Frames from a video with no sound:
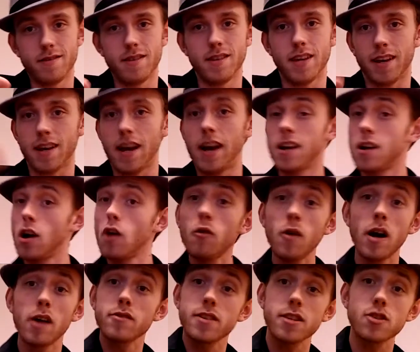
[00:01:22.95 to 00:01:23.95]
like, I
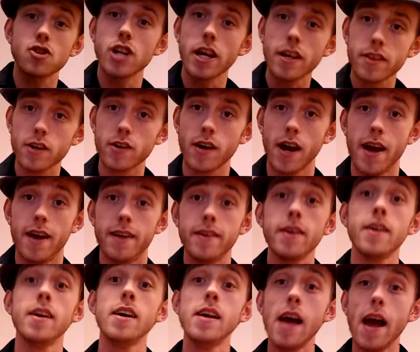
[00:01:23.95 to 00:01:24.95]
go out to shake their hand
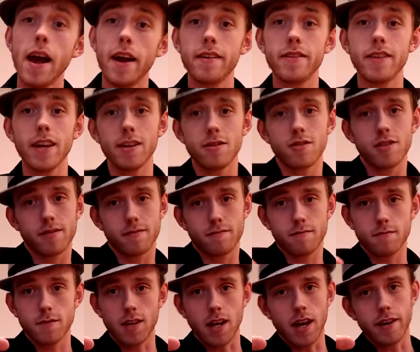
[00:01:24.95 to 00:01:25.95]
and they just
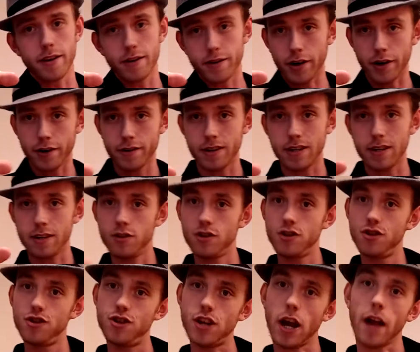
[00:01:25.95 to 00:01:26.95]
kind of turned to
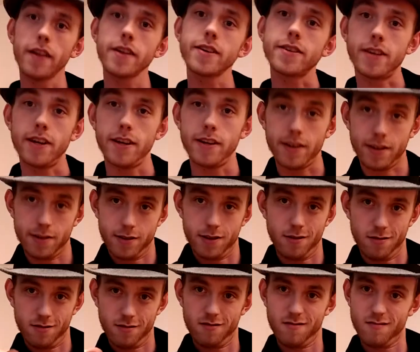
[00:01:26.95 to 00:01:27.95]
gelatin and
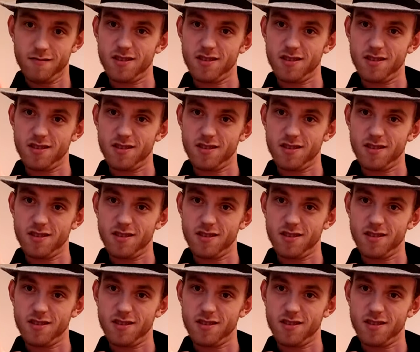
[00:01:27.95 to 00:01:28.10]
this.